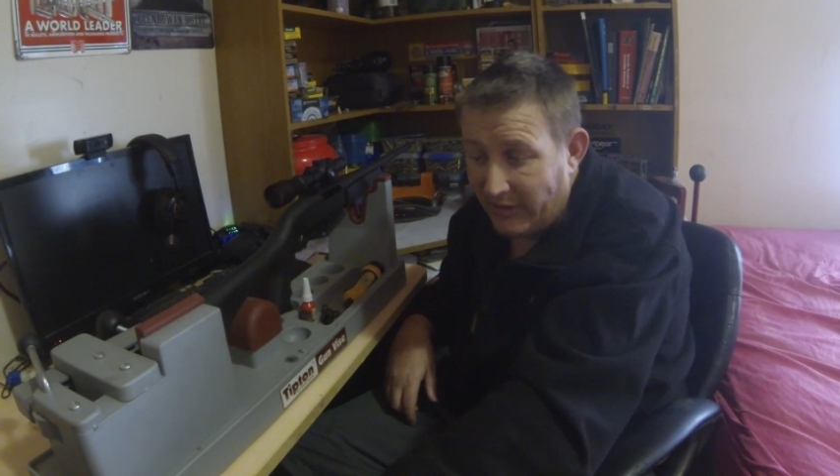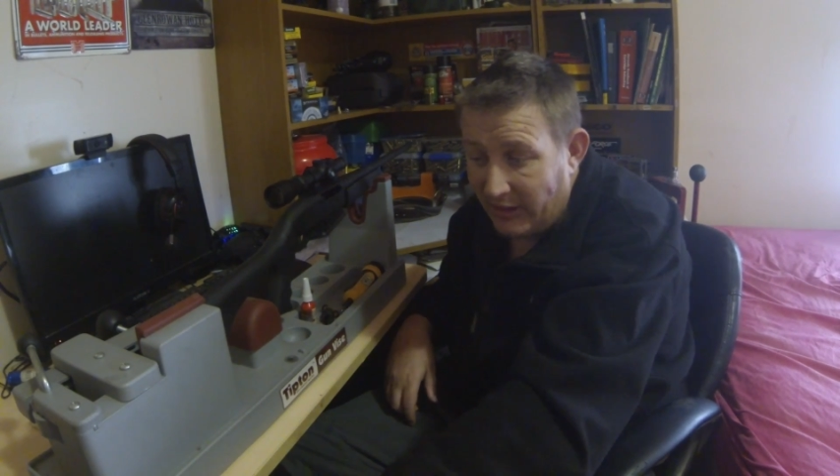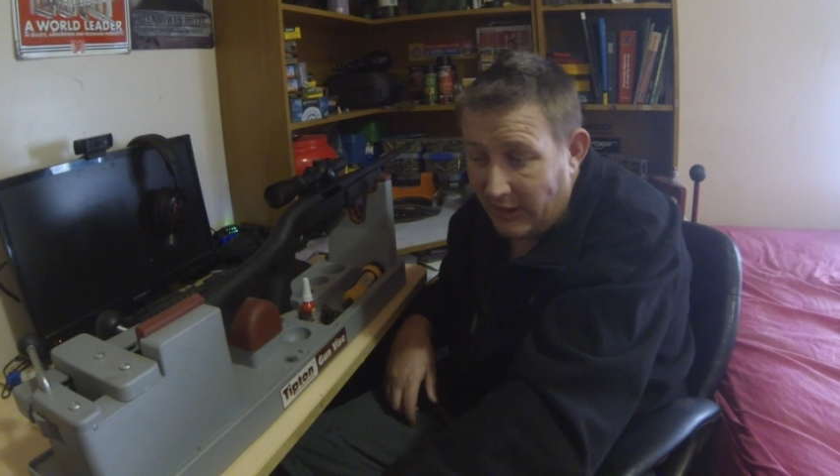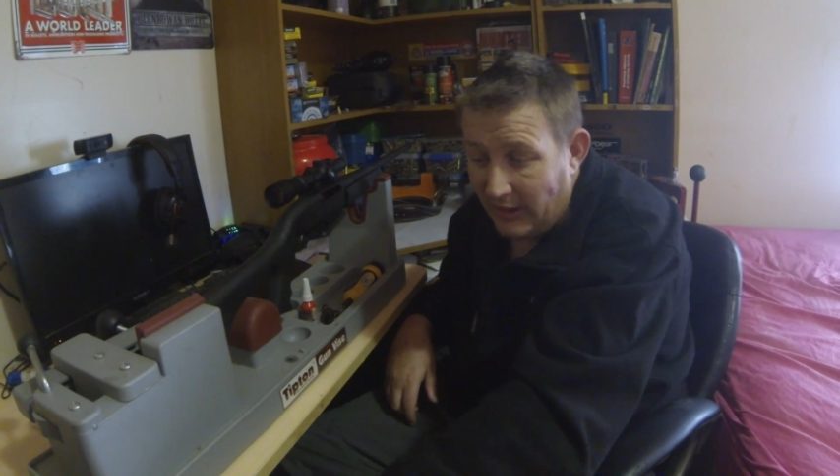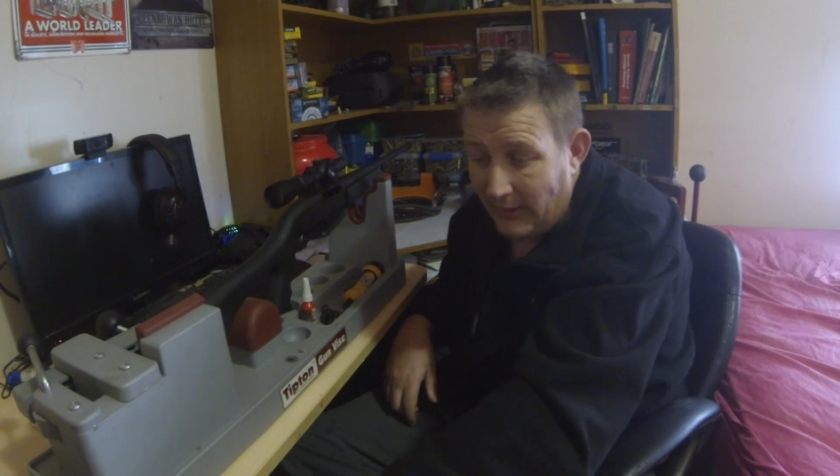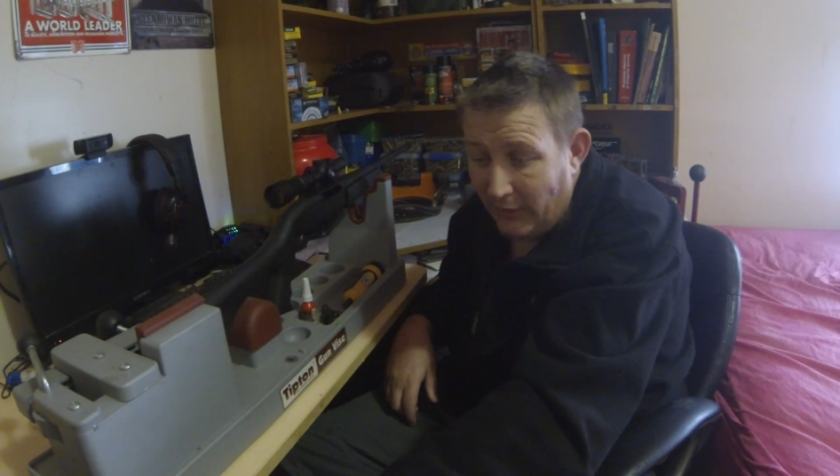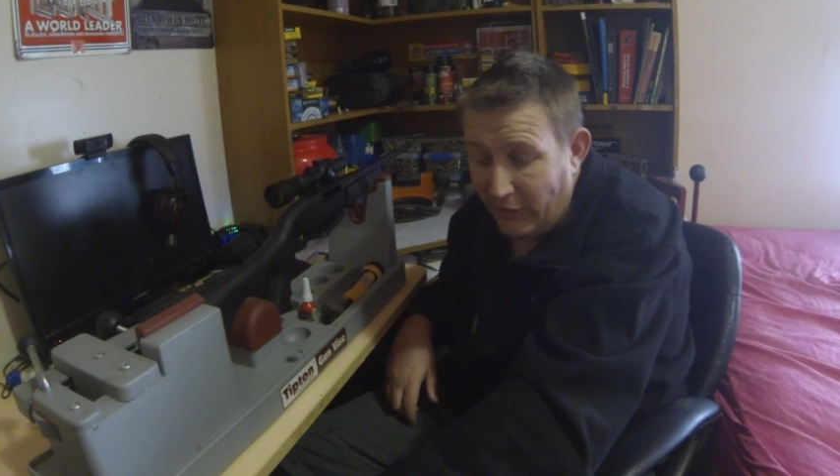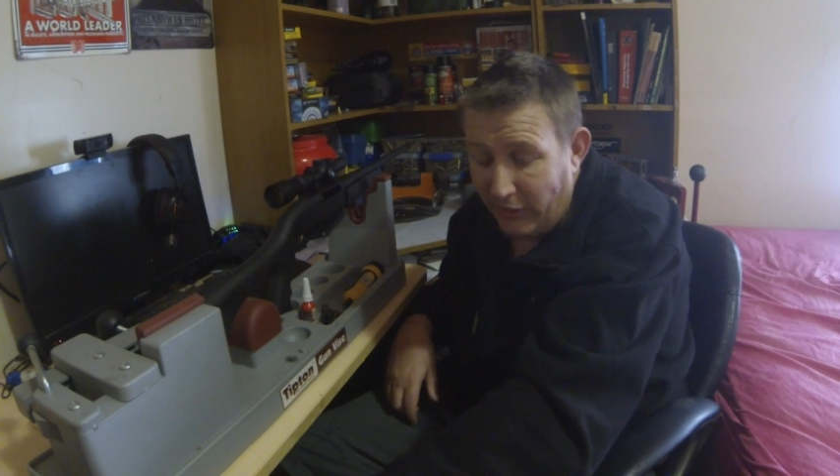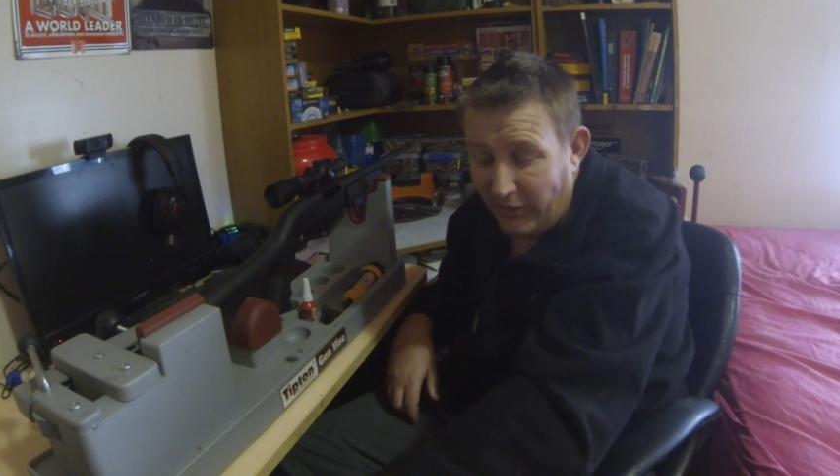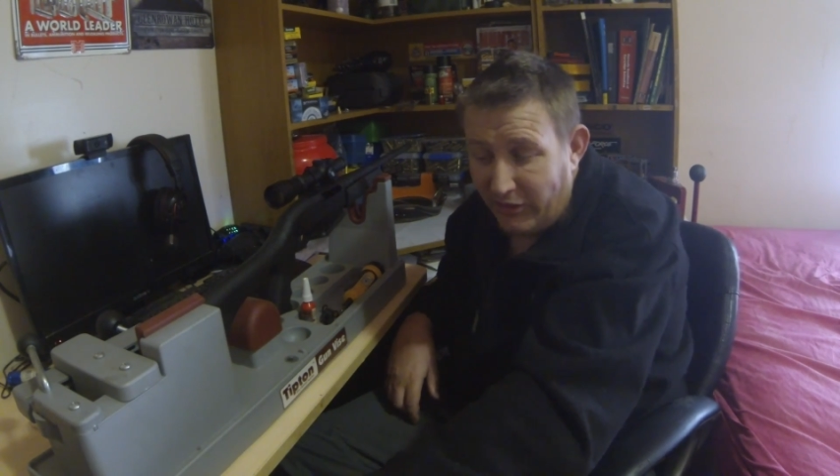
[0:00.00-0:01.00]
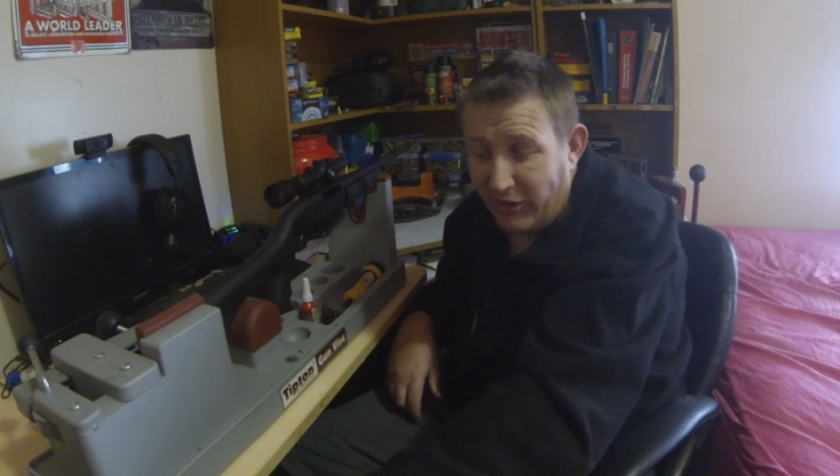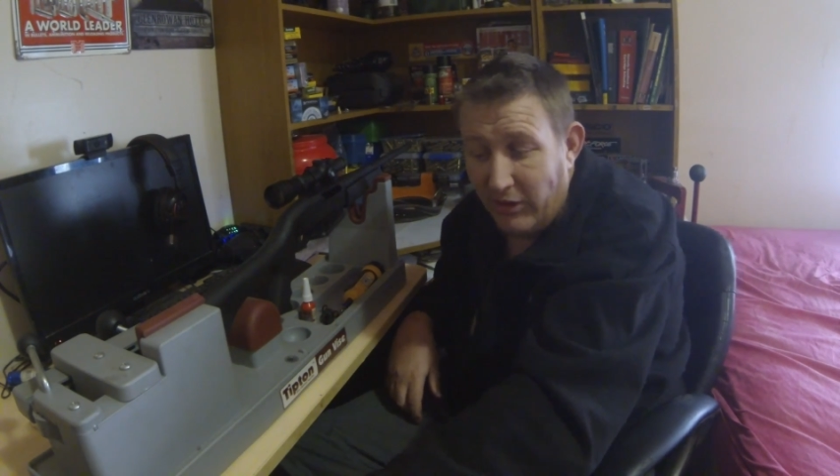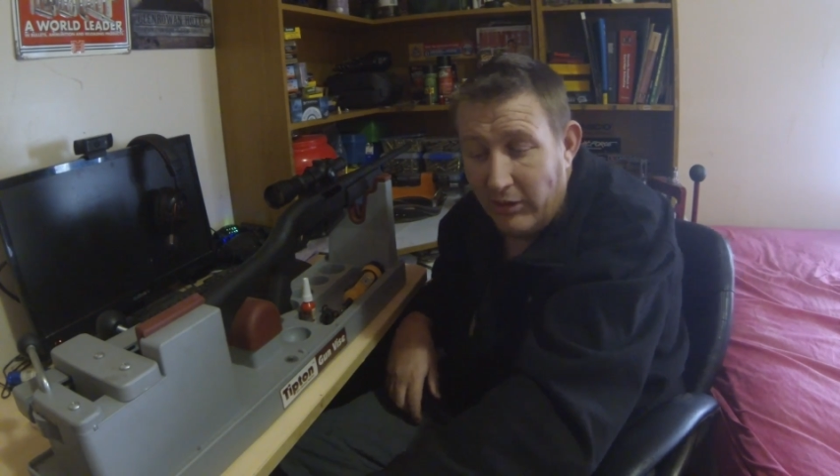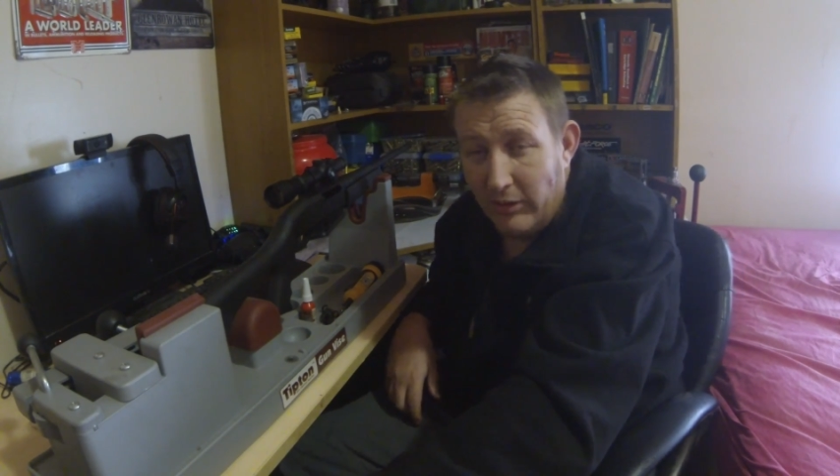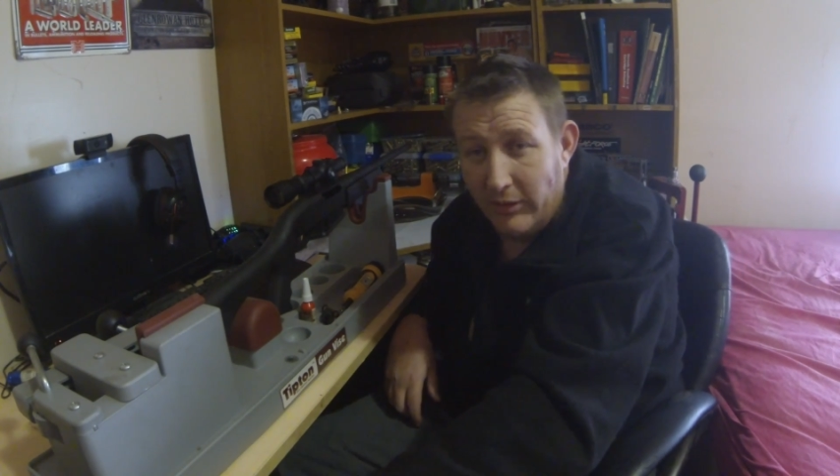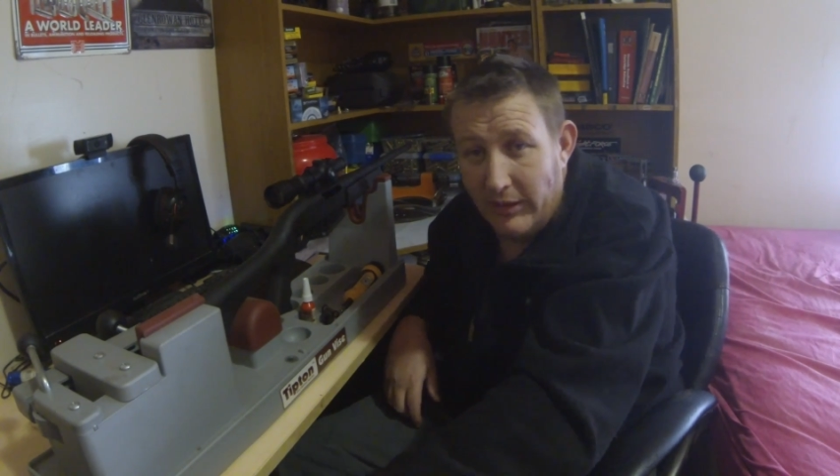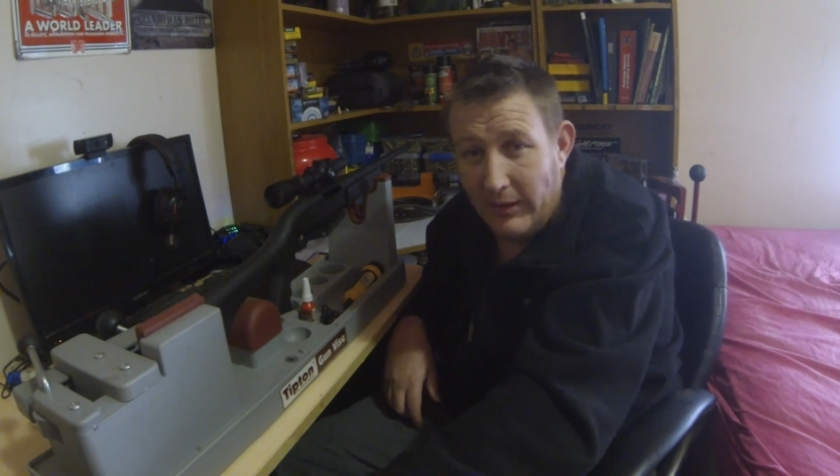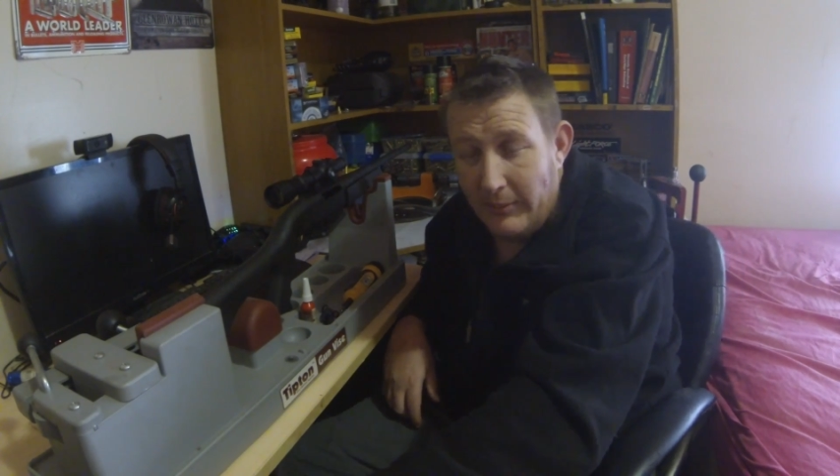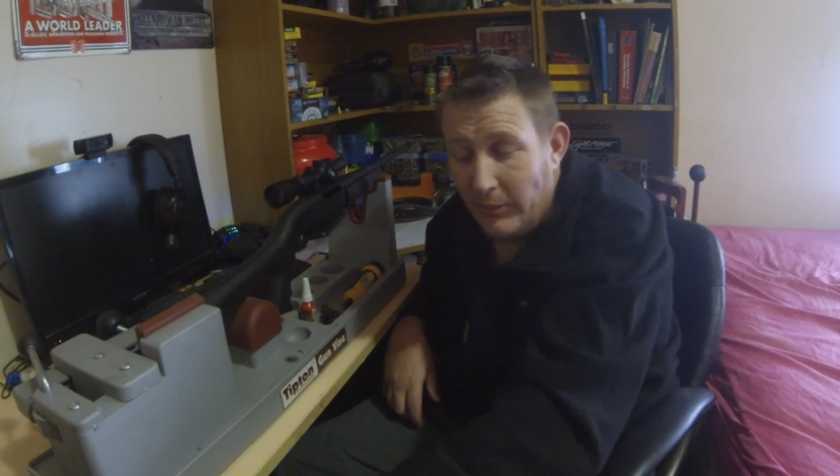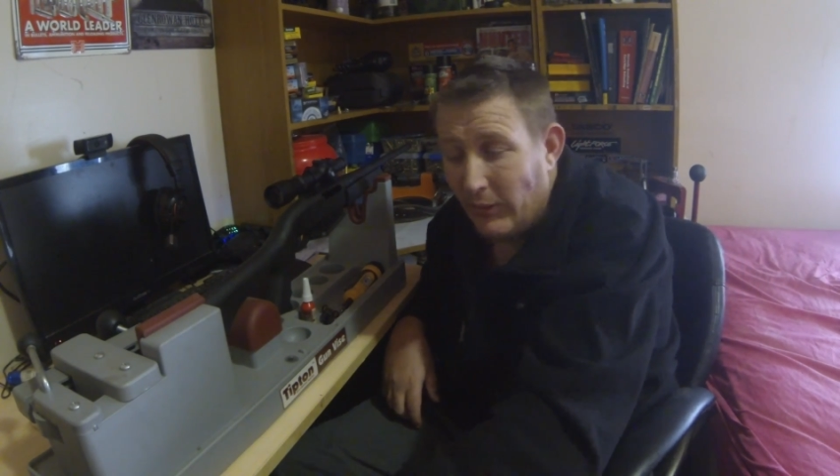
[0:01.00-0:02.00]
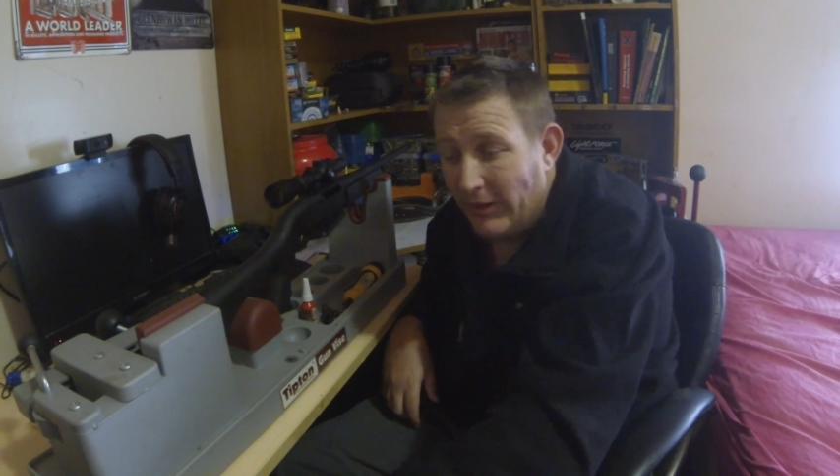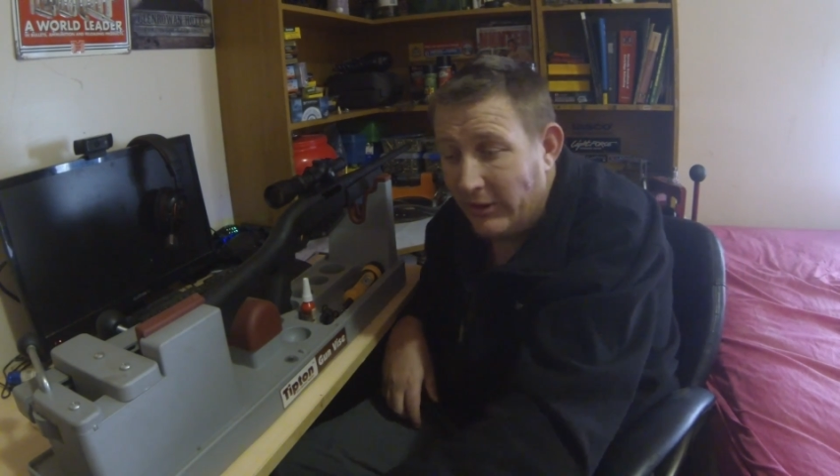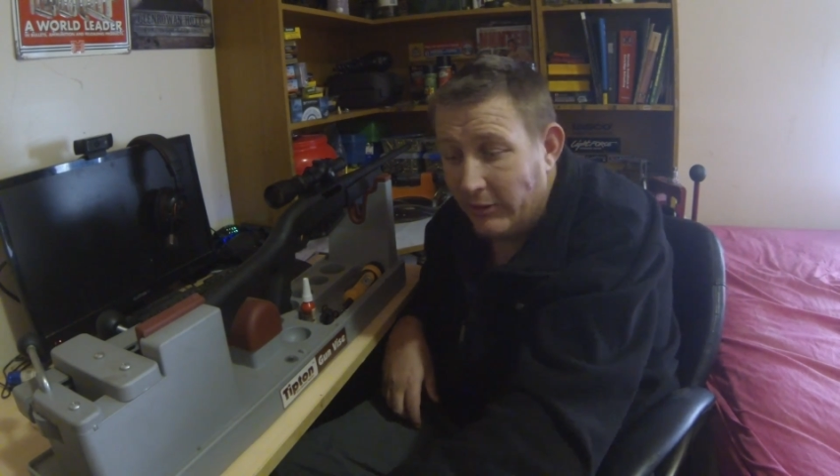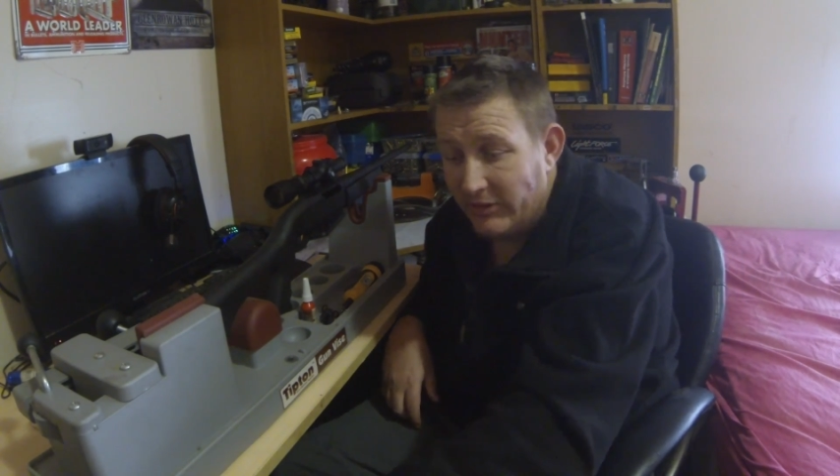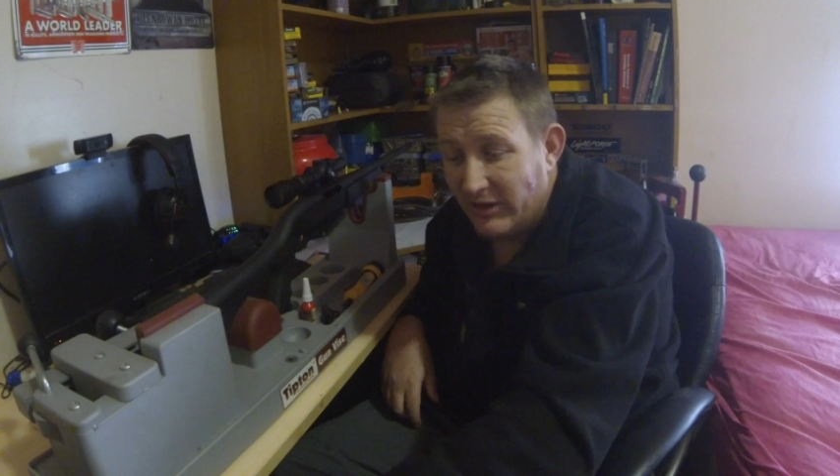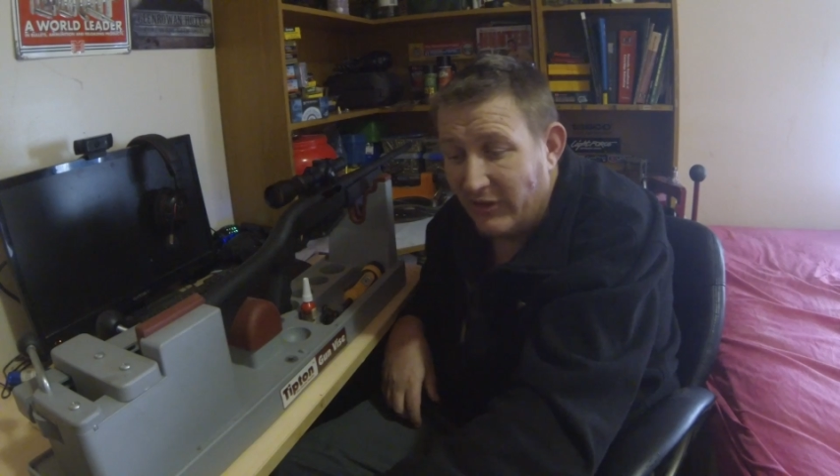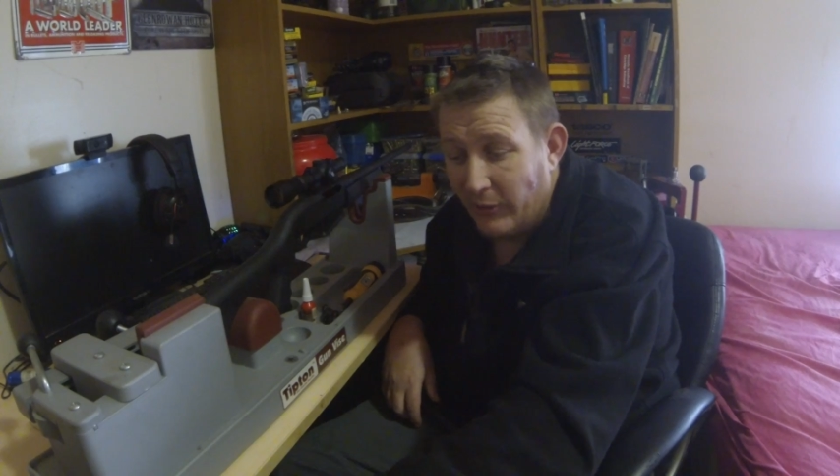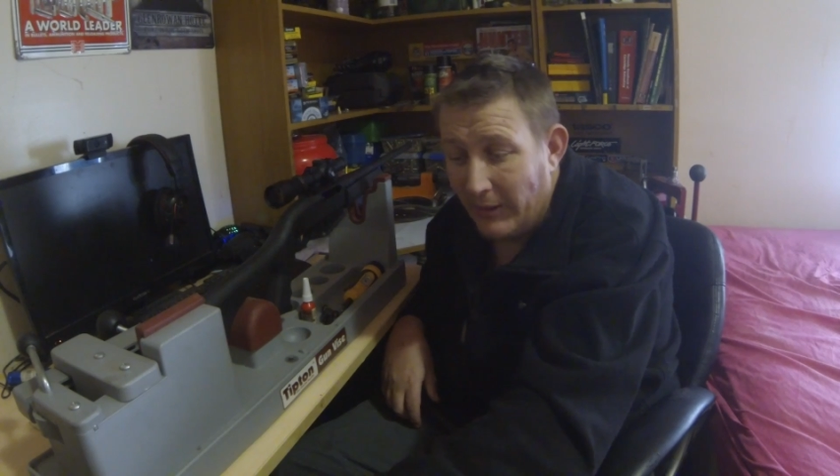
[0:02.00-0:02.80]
I think they sell on Midway USA for about